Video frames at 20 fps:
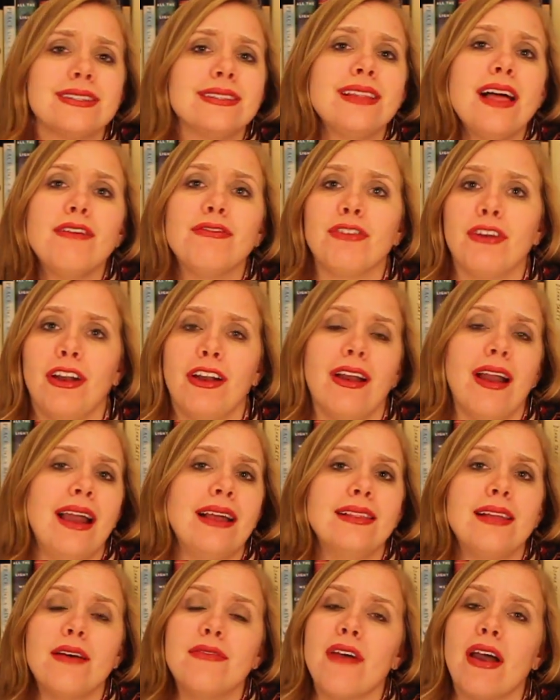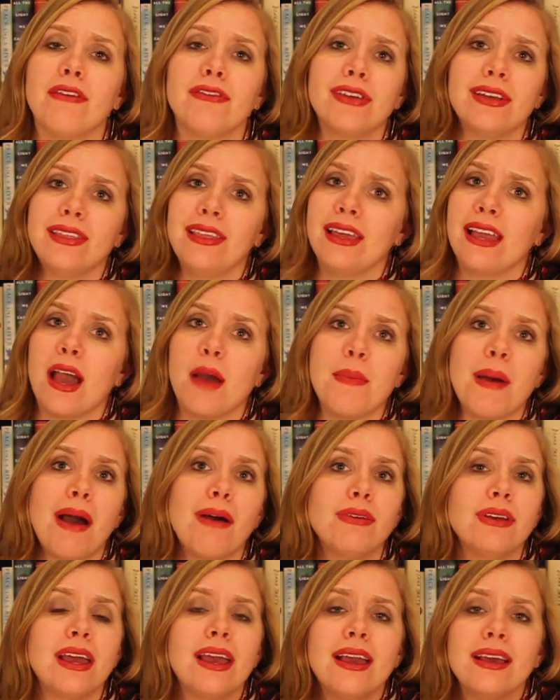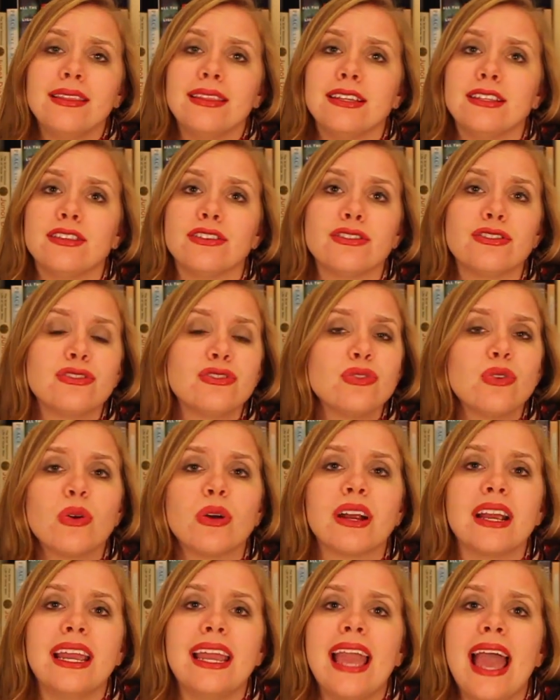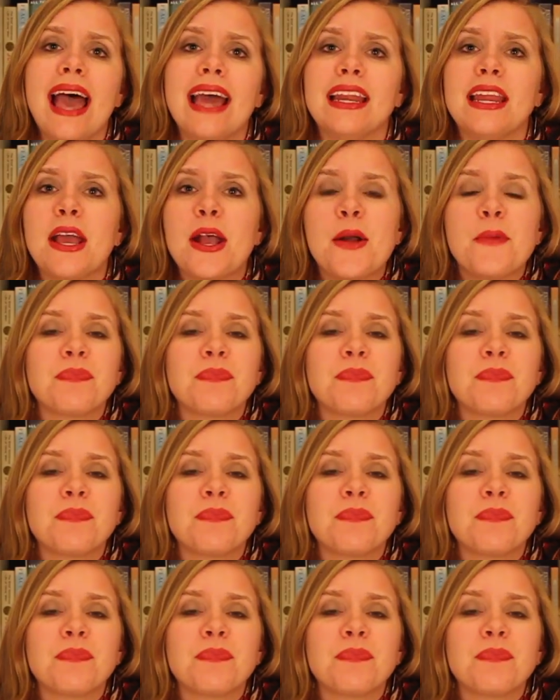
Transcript: love her. I love everything about this story, and